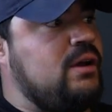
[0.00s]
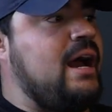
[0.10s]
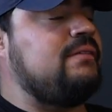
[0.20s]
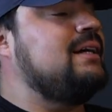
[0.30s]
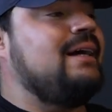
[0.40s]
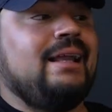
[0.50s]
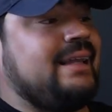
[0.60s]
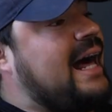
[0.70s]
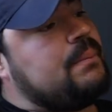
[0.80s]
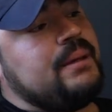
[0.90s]
you have? A
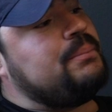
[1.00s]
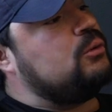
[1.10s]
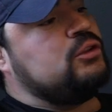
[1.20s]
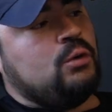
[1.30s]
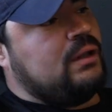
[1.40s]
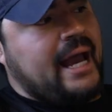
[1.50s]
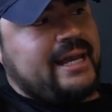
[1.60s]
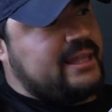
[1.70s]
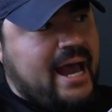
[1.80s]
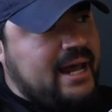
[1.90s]
lot of people don't
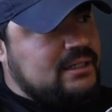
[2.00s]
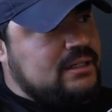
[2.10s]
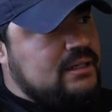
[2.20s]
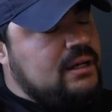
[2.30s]
like that.